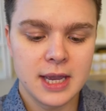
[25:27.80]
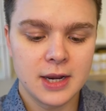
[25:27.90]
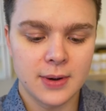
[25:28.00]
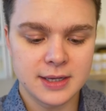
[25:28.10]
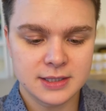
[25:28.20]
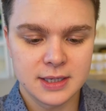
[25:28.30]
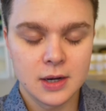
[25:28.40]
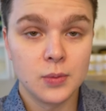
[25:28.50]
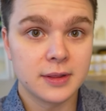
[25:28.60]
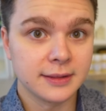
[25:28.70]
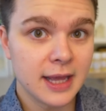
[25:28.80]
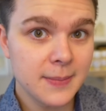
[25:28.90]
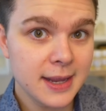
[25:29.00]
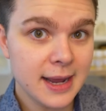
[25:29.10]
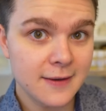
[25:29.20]
anyways, with
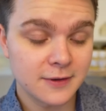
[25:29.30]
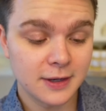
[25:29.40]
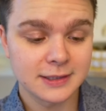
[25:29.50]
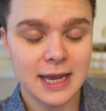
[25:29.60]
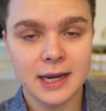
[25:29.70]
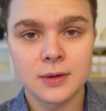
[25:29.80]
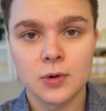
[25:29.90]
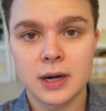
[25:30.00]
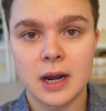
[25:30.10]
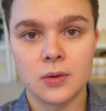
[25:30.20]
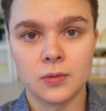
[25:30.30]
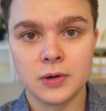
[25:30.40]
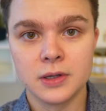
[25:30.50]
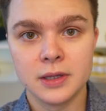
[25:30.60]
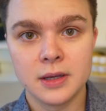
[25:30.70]
lemon, I feel like that could work out
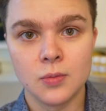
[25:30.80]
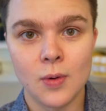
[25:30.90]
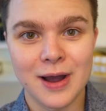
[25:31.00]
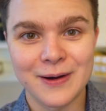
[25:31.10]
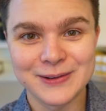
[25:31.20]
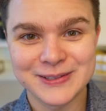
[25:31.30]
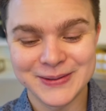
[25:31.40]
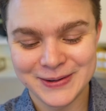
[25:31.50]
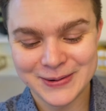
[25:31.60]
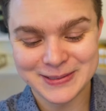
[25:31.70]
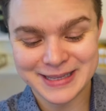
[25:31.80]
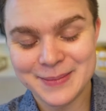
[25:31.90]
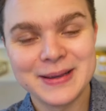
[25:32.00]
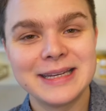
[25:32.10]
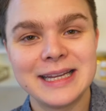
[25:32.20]
really well. So here goes
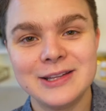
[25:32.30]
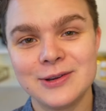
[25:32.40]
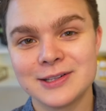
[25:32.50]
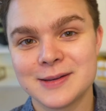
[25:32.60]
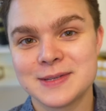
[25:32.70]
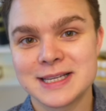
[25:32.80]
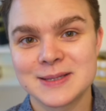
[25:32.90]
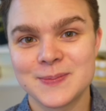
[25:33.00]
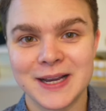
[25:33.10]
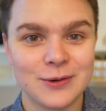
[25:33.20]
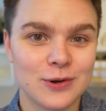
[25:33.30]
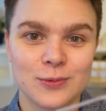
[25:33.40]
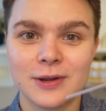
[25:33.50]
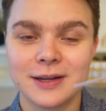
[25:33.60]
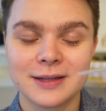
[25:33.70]
Lemon and Eucalyptus by
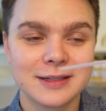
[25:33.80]
Northwood.